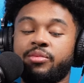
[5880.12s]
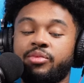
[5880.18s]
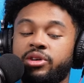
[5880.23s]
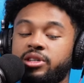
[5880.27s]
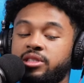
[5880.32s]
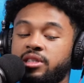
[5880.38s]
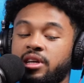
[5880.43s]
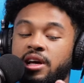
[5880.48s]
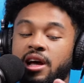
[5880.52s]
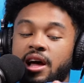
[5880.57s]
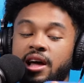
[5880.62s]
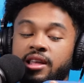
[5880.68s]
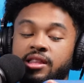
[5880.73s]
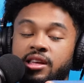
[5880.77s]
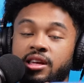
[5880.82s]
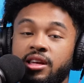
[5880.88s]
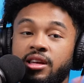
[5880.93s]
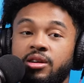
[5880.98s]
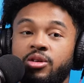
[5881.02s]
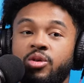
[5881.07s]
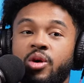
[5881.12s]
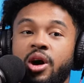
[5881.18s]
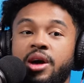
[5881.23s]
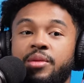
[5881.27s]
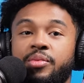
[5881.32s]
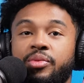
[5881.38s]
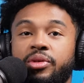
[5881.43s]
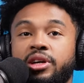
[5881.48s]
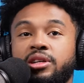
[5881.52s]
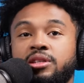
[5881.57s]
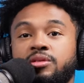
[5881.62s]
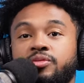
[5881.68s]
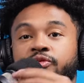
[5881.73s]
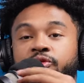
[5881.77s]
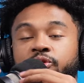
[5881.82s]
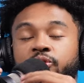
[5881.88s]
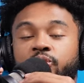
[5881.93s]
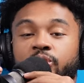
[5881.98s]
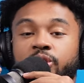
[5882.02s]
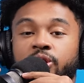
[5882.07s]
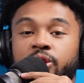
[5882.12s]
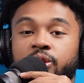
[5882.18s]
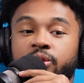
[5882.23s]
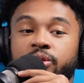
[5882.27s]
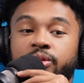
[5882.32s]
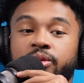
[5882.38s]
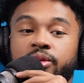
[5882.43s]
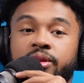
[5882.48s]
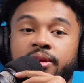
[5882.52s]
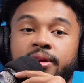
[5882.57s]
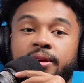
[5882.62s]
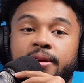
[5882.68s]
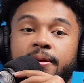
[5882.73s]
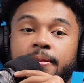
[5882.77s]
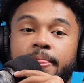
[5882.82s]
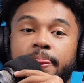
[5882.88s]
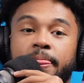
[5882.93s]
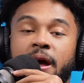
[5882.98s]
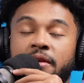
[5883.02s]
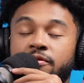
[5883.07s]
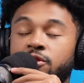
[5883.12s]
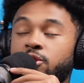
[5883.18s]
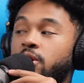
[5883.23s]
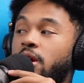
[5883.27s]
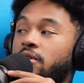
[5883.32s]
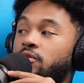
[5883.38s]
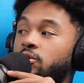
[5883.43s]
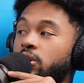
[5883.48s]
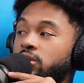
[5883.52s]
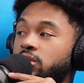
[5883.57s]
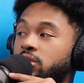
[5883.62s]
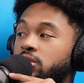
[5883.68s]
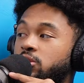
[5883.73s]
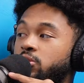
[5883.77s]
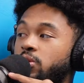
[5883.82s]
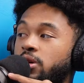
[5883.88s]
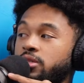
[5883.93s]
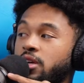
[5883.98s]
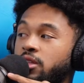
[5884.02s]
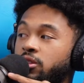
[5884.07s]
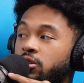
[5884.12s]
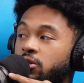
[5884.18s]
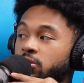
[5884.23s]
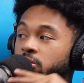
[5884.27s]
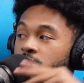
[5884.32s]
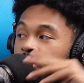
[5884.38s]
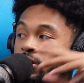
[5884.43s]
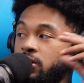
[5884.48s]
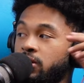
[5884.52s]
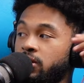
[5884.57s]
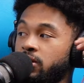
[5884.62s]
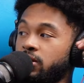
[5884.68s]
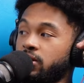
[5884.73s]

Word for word: Place. I think Quiet Place for real. Have you have you watched? Did you watch that third one?